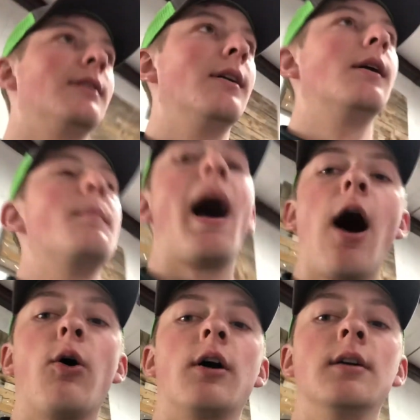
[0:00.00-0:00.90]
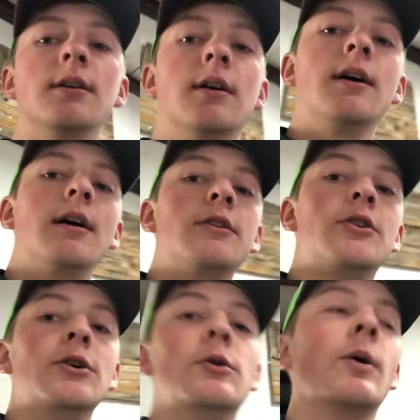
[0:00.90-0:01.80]
power
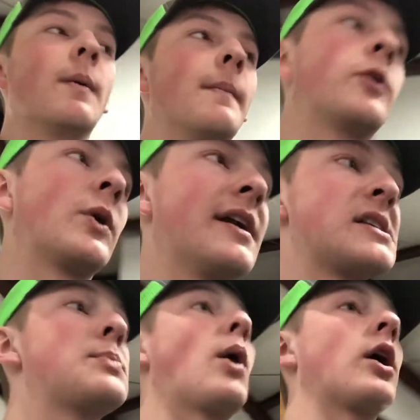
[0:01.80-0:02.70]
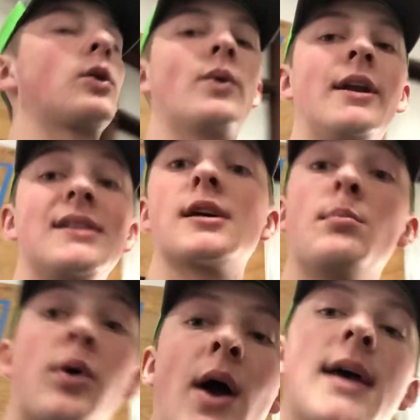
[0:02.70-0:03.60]
to create a spark when it's
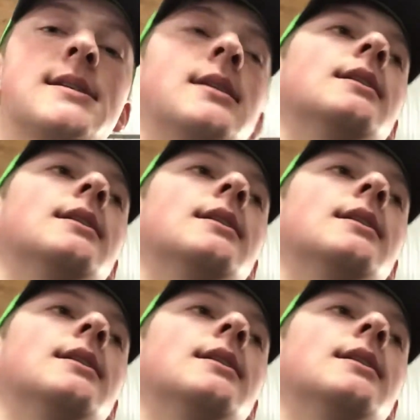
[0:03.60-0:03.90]
compressed.